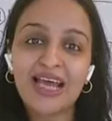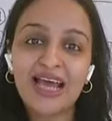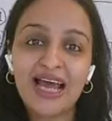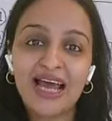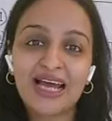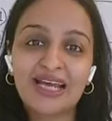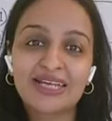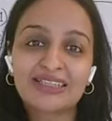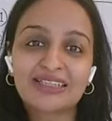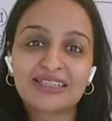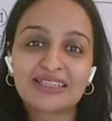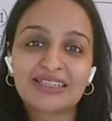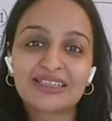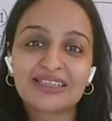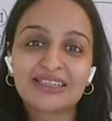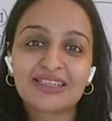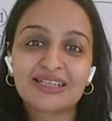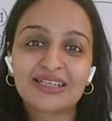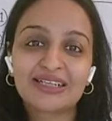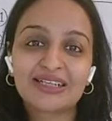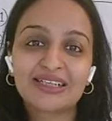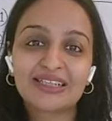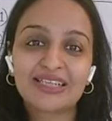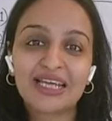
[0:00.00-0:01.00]
And
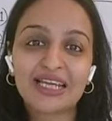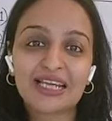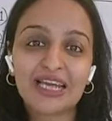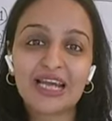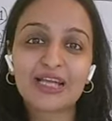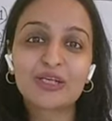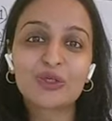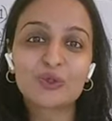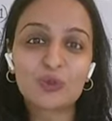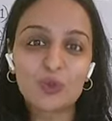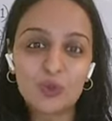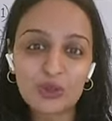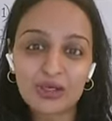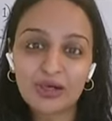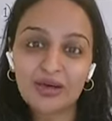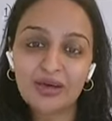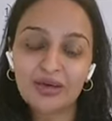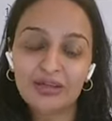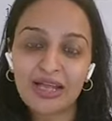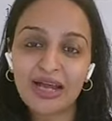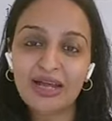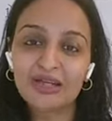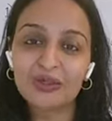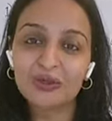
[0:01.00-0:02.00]
then I told
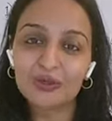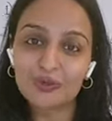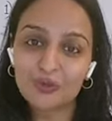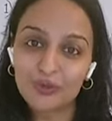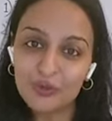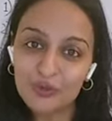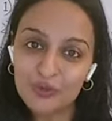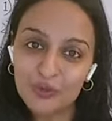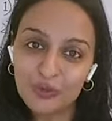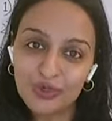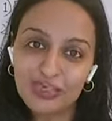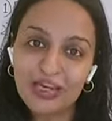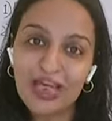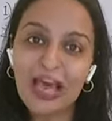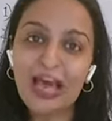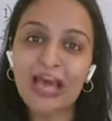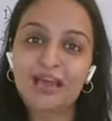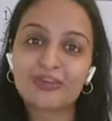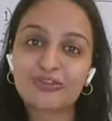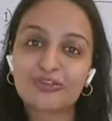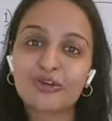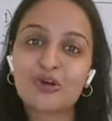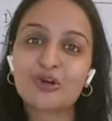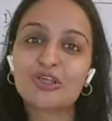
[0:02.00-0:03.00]
her that, you know, you can
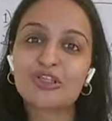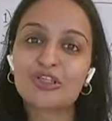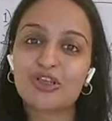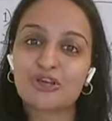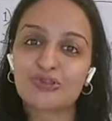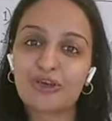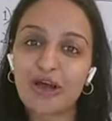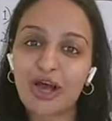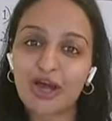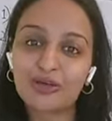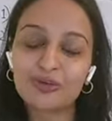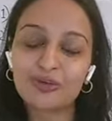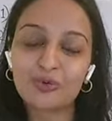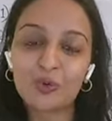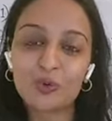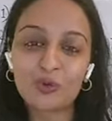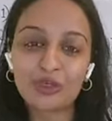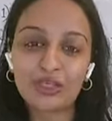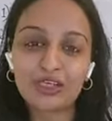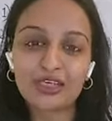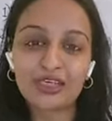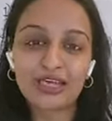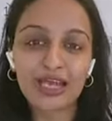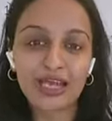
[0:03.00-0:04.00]
have your jawar
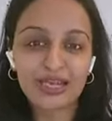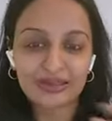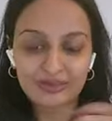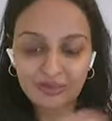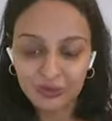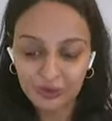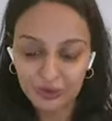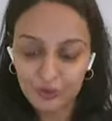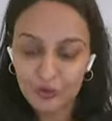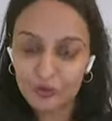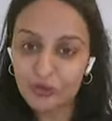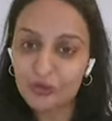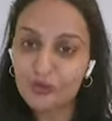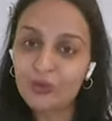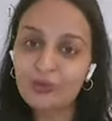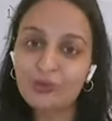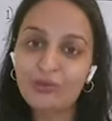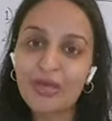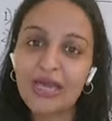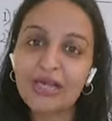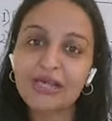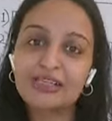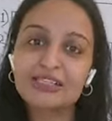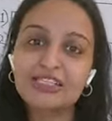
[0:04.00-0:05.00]
roti and, you know, you
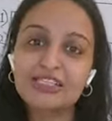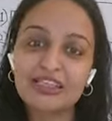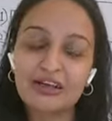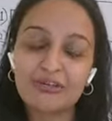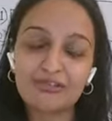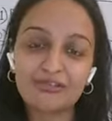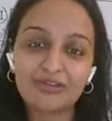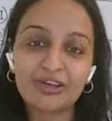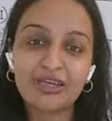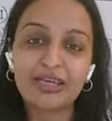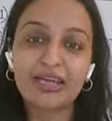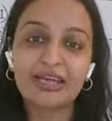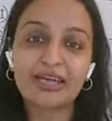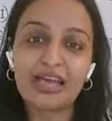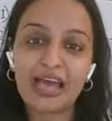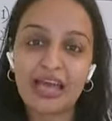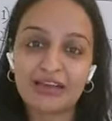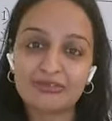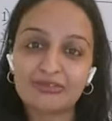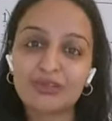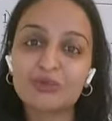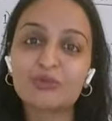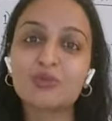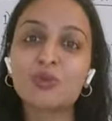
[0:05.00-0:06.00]
make a stuffing and
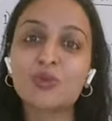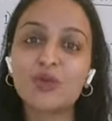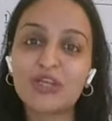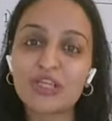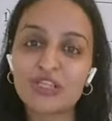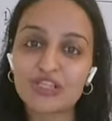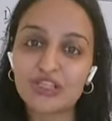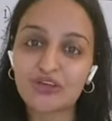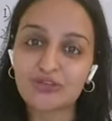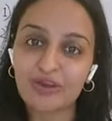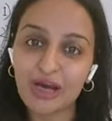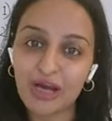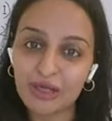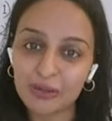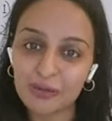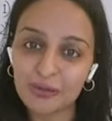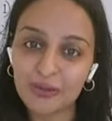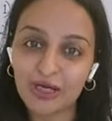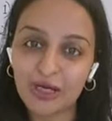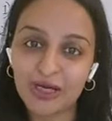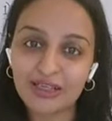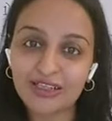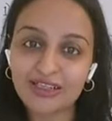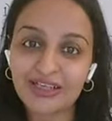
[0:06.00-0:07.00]
have the mooli jawar
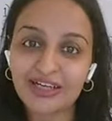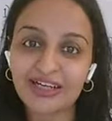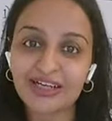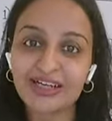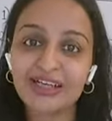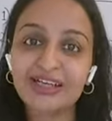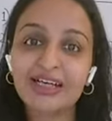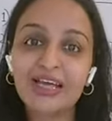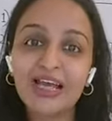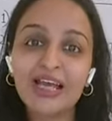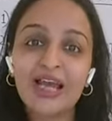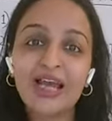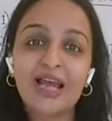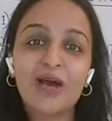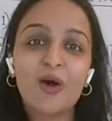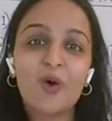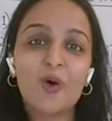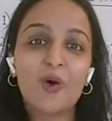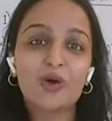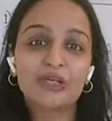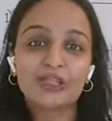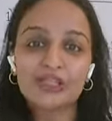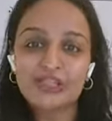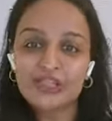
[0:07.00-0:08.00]
paratha
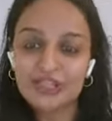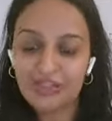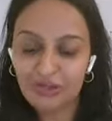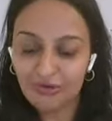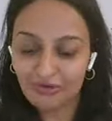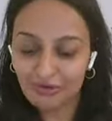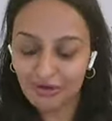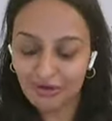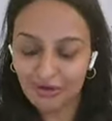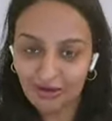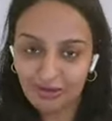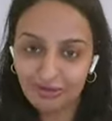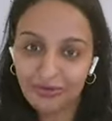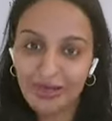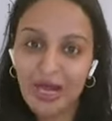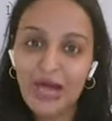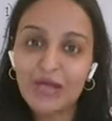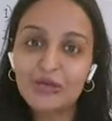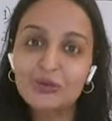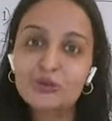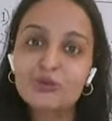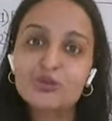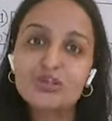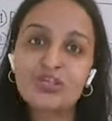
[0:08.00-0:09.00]
or a
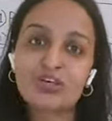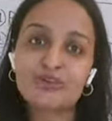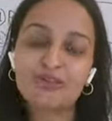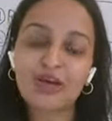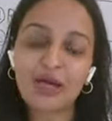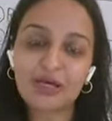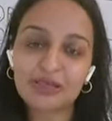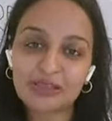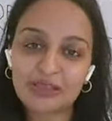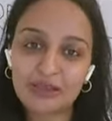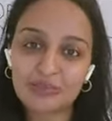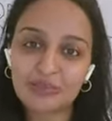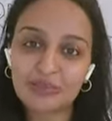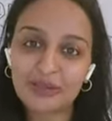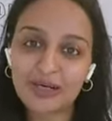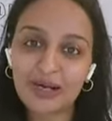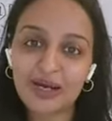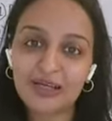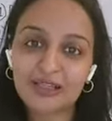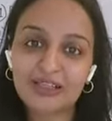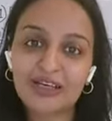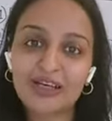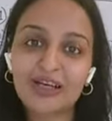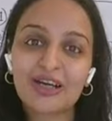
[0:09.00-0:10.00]
aloo jawar ka
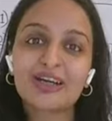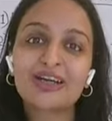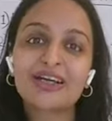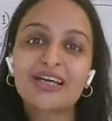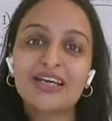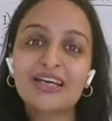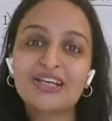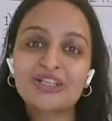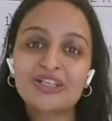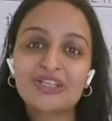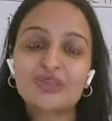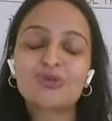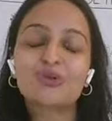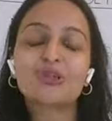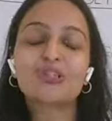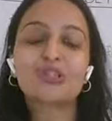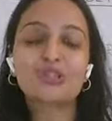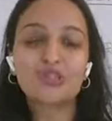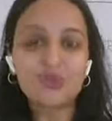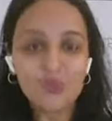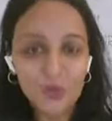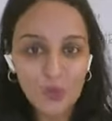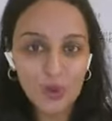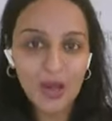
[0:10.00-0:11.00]
paratha. She
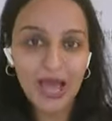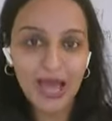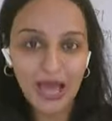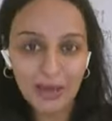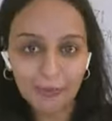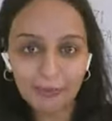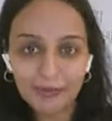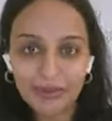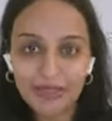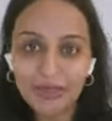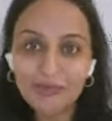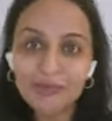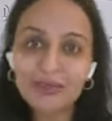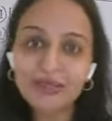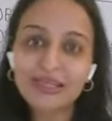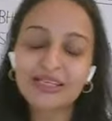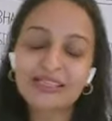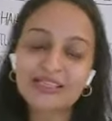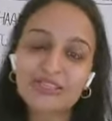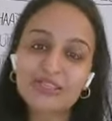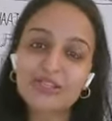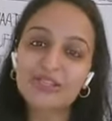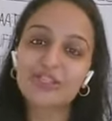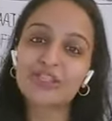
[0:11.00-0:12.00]
was so happy
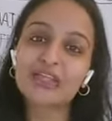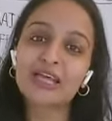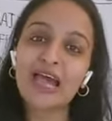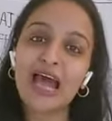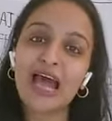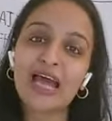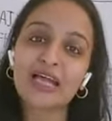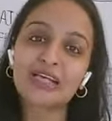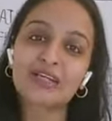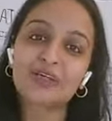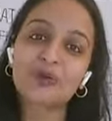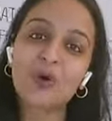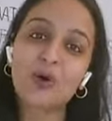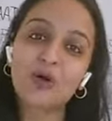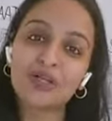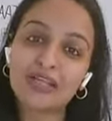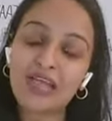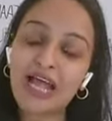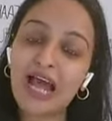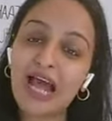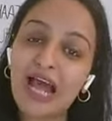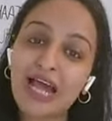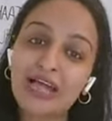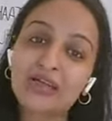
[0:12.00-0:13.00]
because she had not
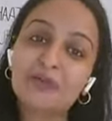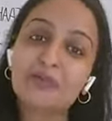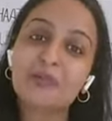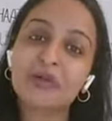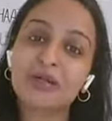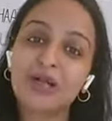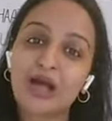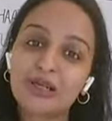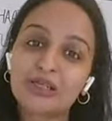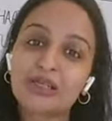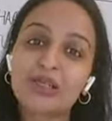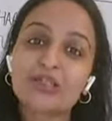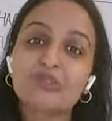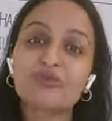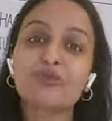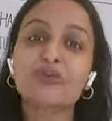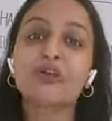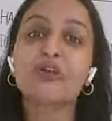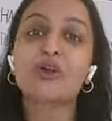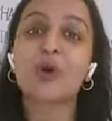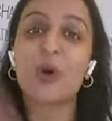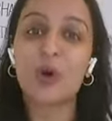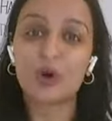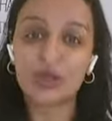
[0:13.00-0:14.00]
had parathas for
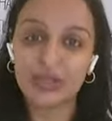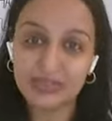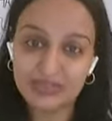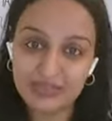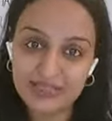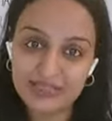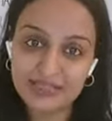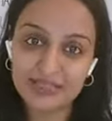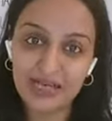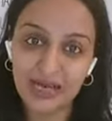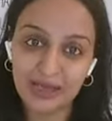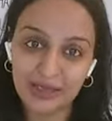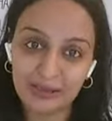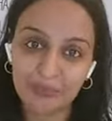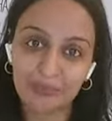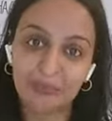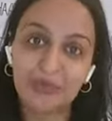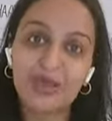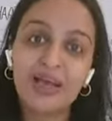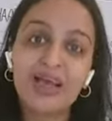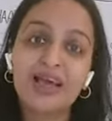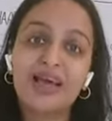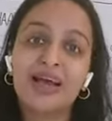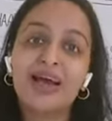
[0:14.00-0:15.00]
the longest
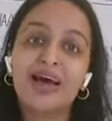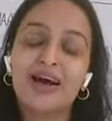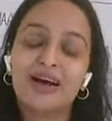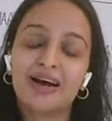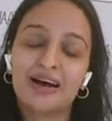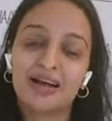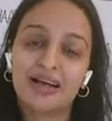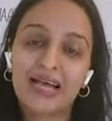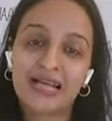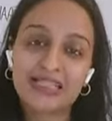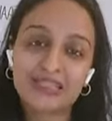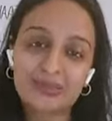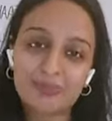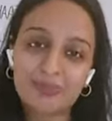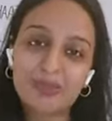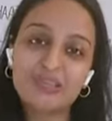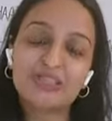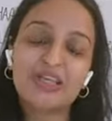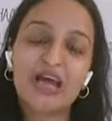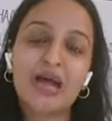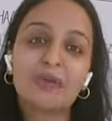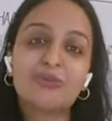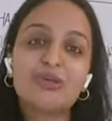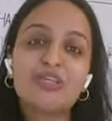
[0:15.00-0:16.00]
time. As a
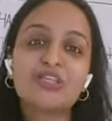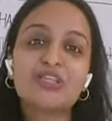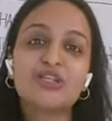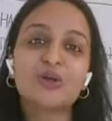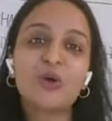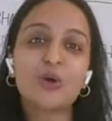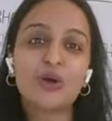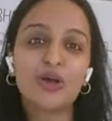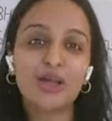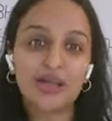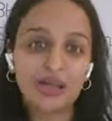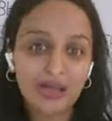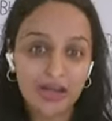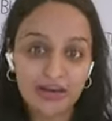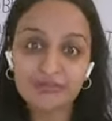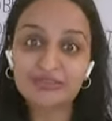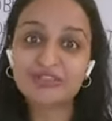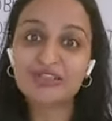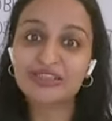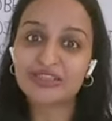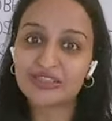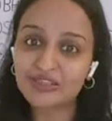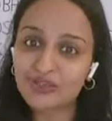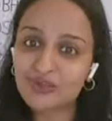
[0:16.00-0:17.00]
Punjabi, she
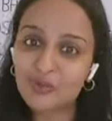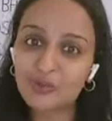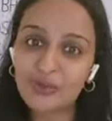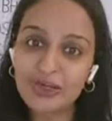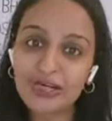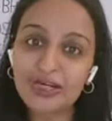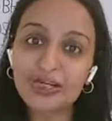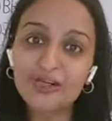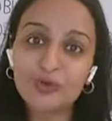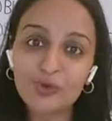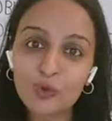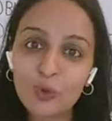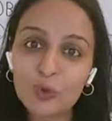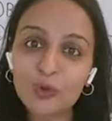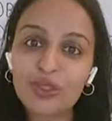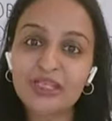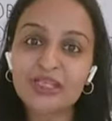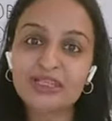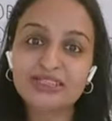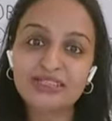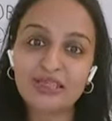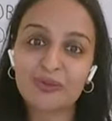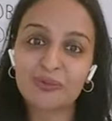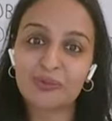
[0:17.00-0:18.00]
loves to eat
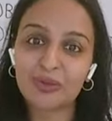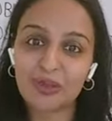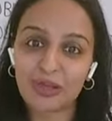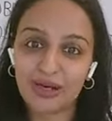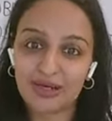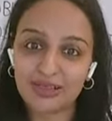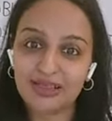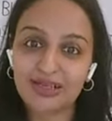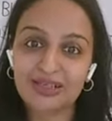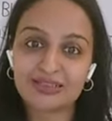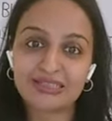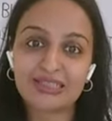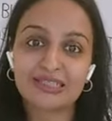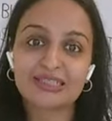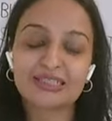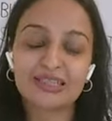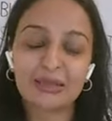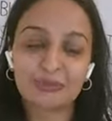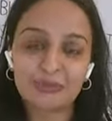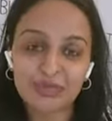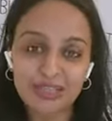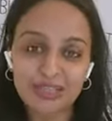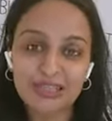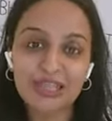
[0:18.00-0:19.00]
rotis and paranthas. It's
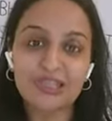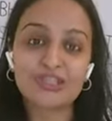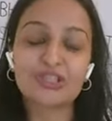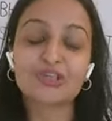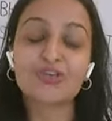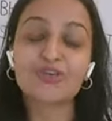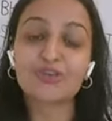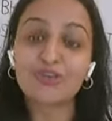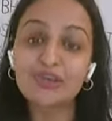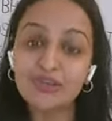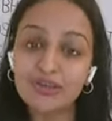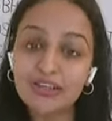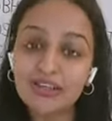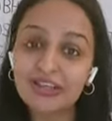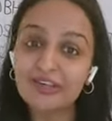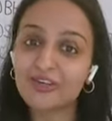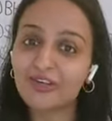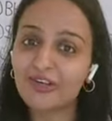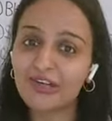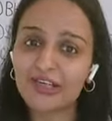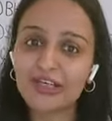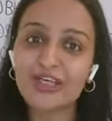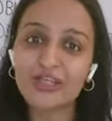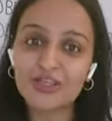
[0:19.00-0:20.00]
something that she really,
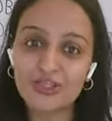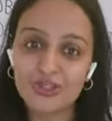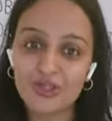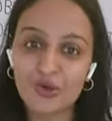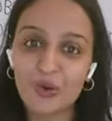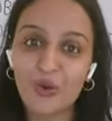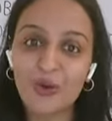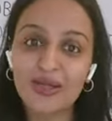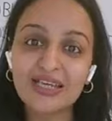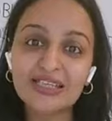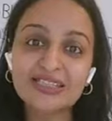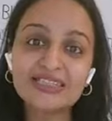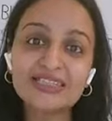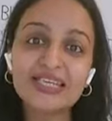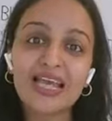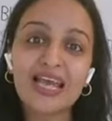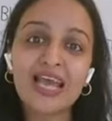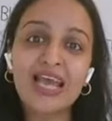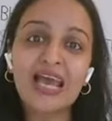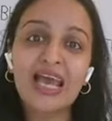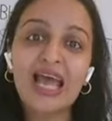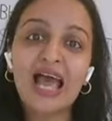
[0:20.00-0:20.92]
really enjoys.